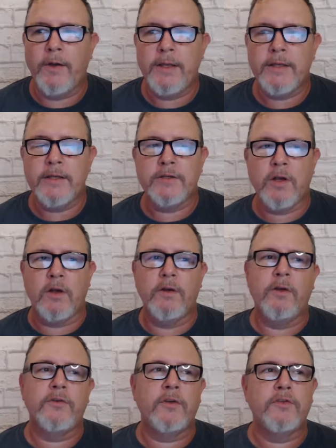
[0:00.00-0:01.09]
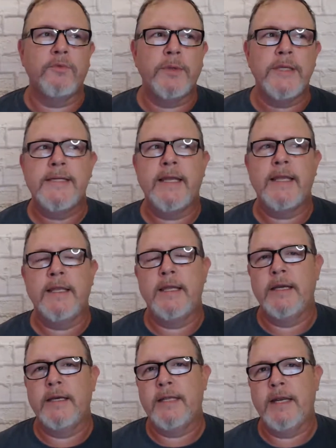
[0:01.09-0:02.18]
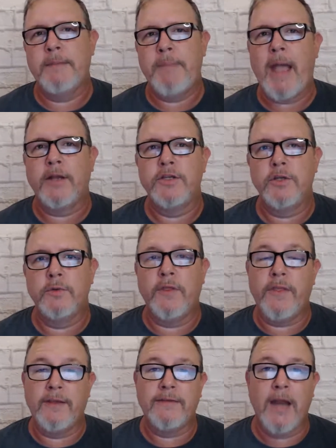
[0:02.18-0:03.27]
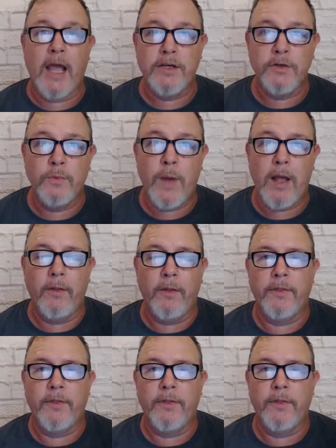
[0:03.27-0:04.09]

is I was also really digging in and getting back to the things that I do well,